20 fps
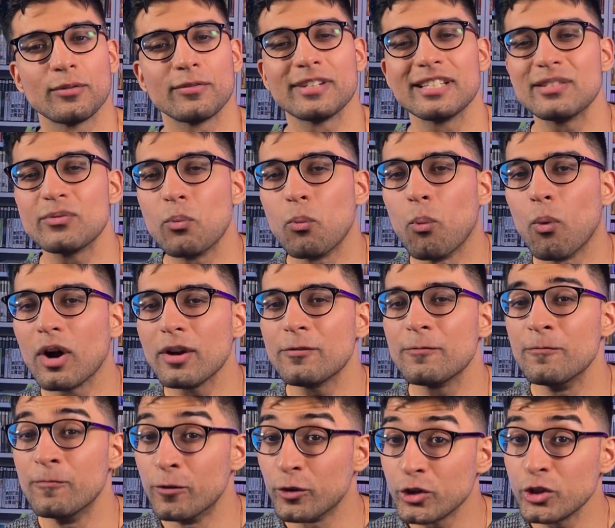is what
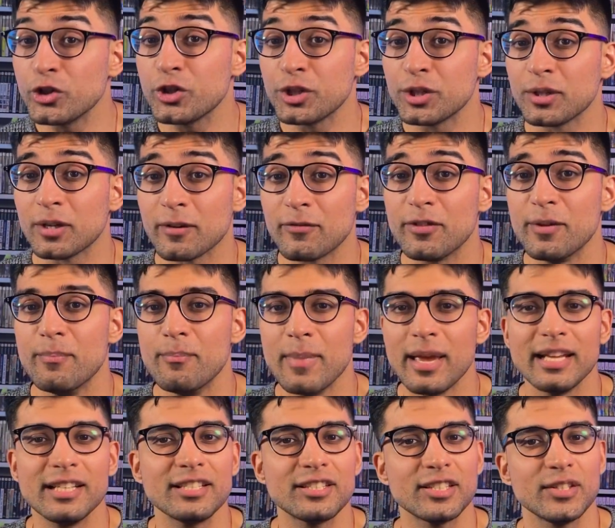version of the
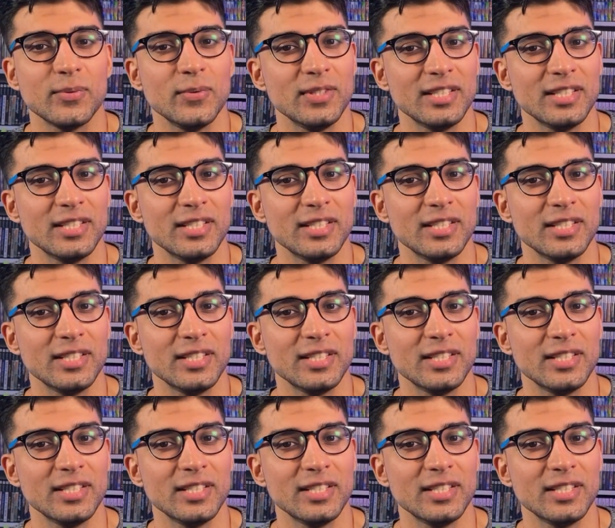main series